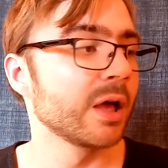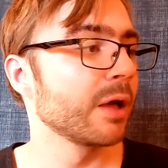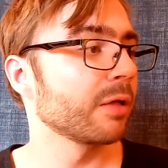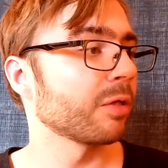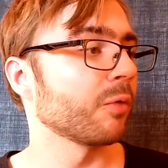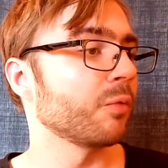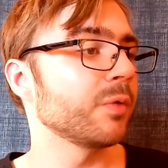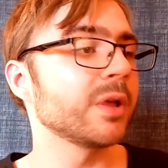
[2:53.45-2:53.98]

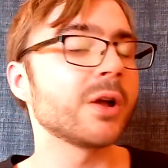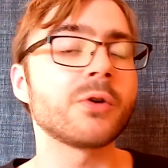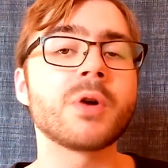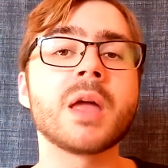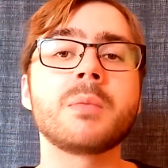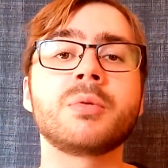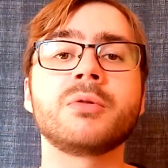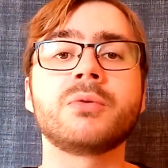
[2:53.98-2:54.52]
So we are
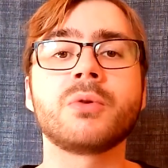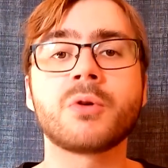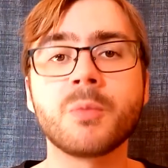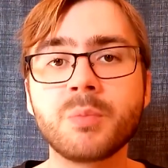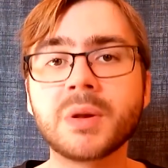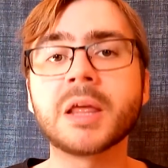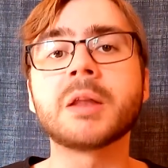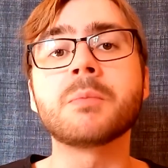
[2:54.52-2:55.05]
able to
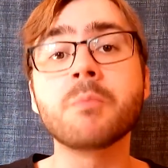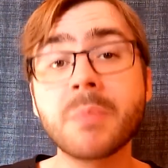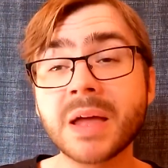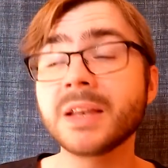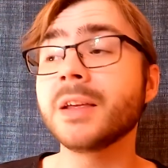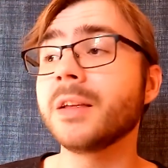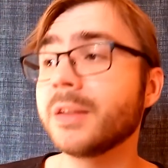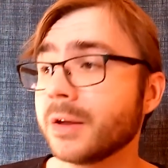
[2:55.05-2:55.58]
complete
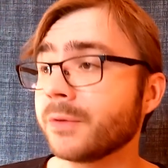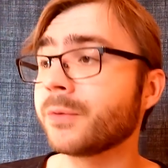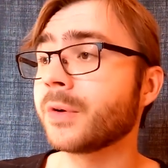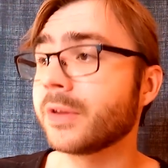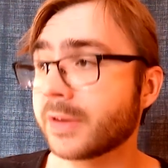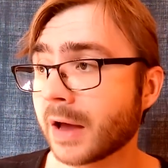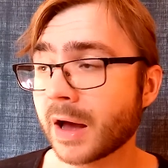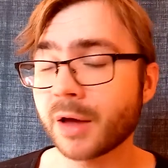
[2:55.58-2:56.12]
many
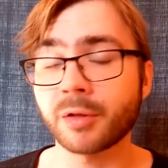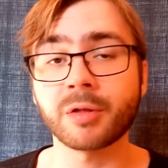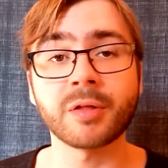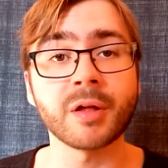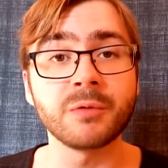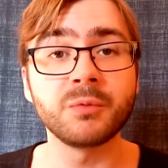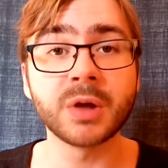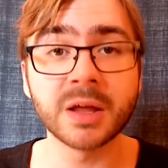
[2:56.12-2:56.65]
different tasks
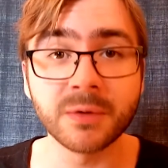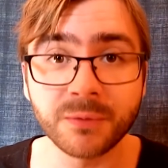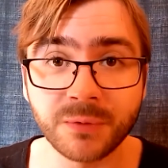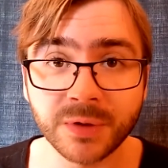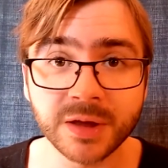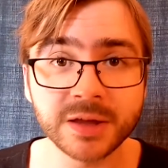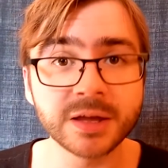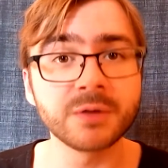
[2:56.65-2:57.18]
and we can
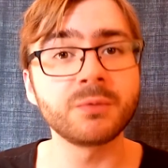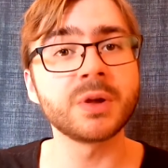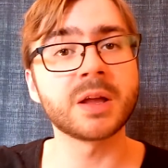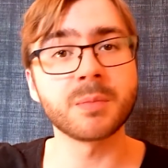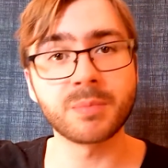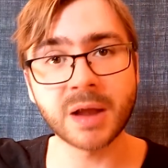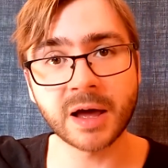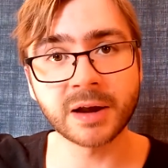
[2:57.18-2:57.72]
think and we
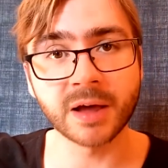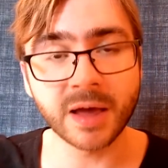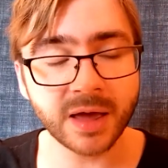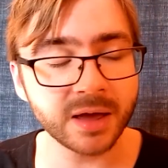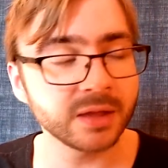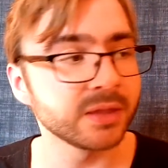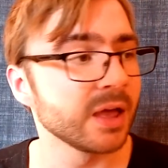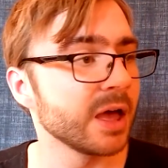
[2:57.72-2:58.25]
can plan
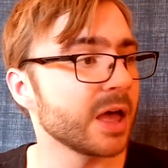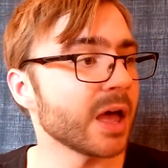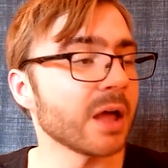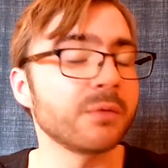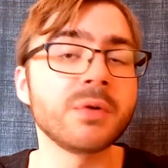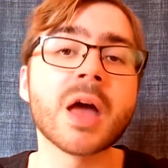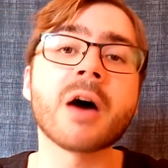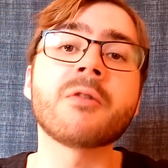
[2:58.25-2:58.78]
ahead and
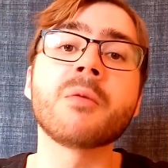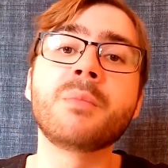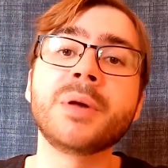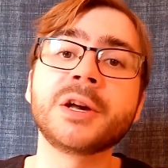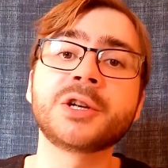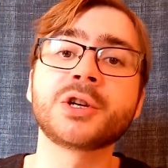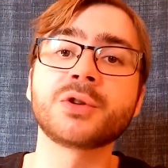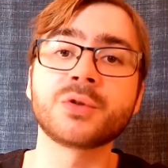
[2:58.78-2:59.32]
we have a
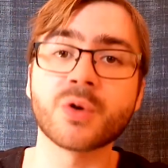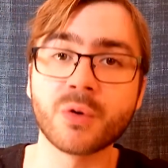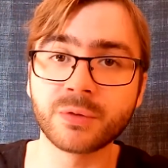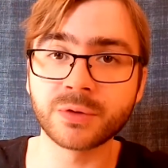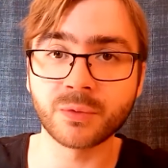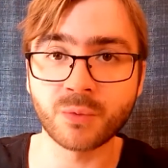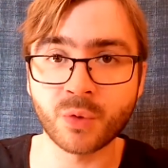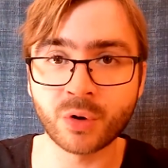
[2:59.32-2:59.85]
picture of
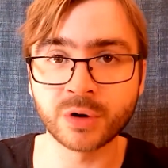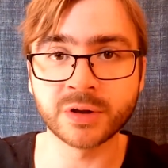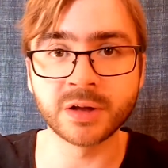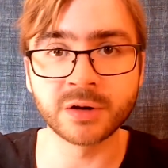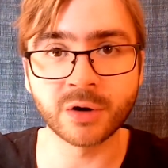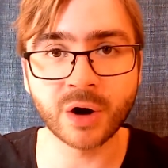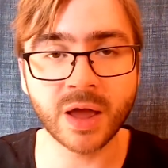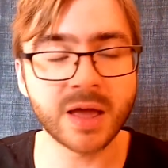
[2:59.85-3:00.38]
the world
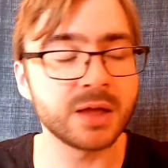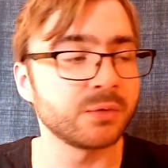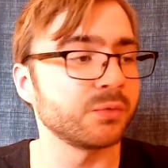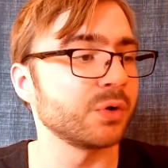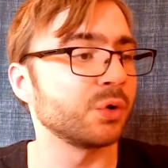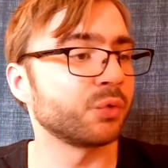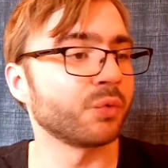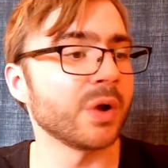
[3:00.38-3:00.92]
in our head.
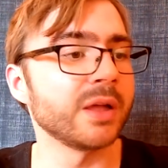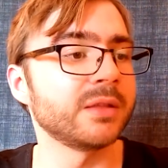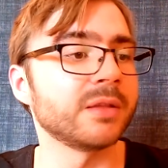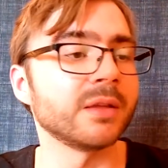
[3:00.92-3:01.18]
We're great